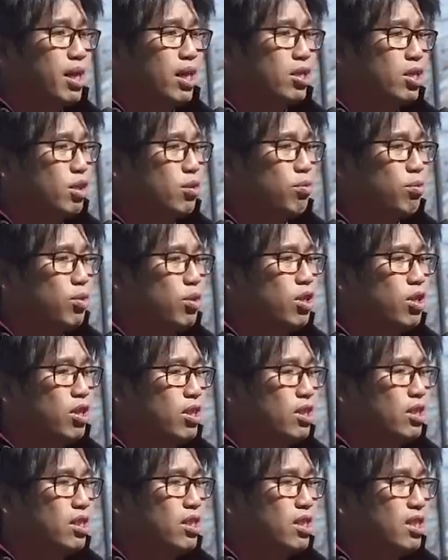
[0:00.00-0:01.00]
excellent
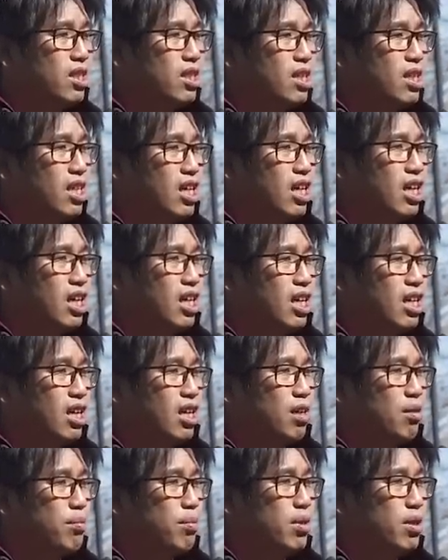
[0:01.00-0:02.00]
word,
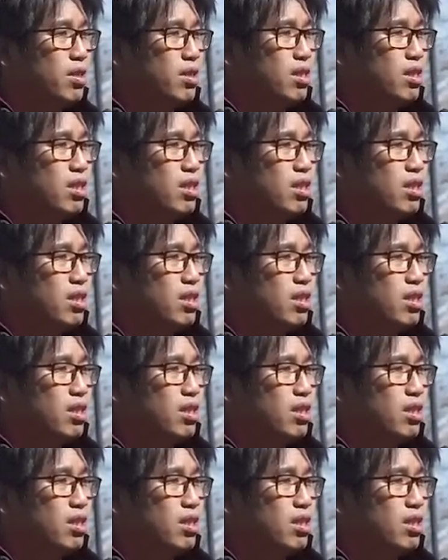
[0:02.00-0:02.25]
but